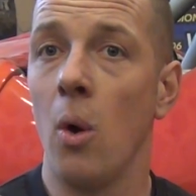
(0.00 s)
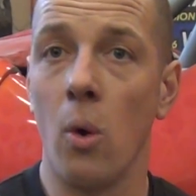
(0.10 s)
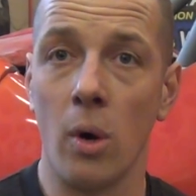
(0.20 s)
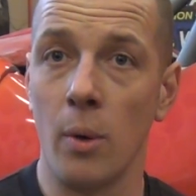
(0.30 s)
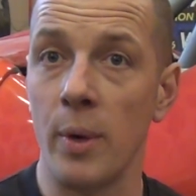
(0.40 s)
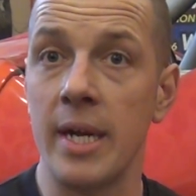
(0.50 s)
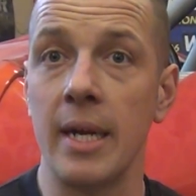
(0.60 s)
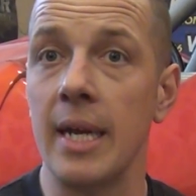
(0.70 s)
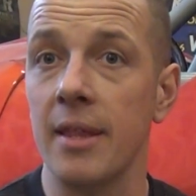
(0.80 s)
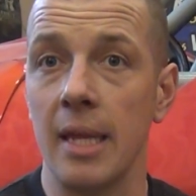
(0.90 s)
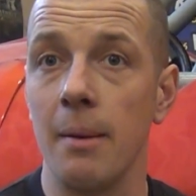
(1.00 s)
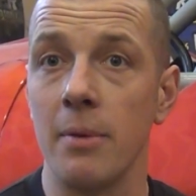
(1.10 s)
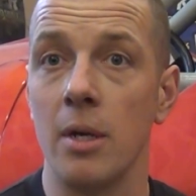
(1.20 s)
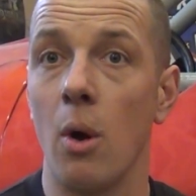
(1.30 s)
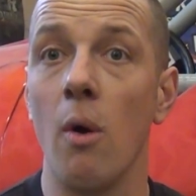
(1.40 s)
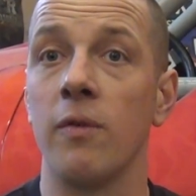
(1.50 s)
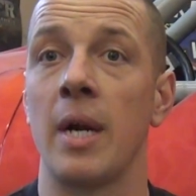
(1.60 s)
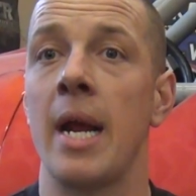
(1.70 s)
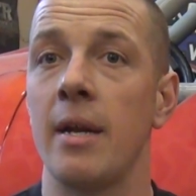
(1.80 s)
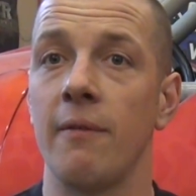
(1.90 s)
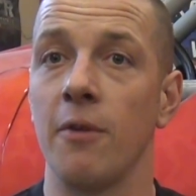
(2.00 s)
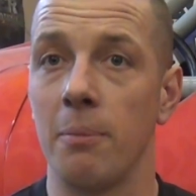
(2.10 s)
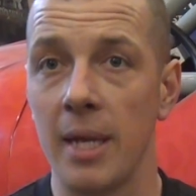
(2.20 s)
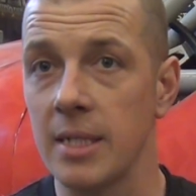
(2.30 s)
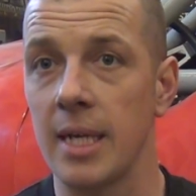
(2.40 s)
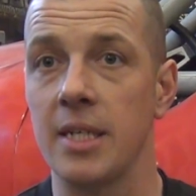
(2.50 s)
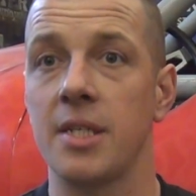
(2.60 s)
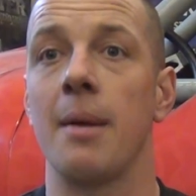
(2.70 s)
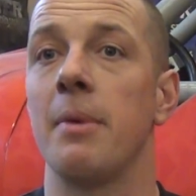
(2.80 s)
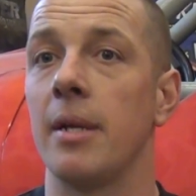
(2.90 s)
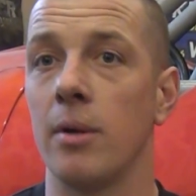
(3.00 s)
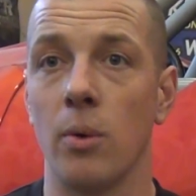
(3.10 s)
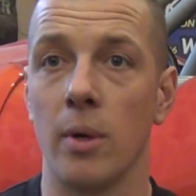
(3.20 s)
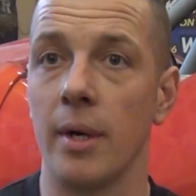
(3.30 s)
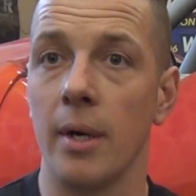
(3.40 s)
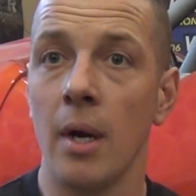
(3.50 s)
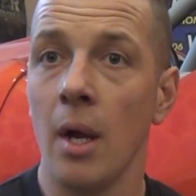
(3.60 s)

or we can get them, you know, overnighted from a place like Summit, or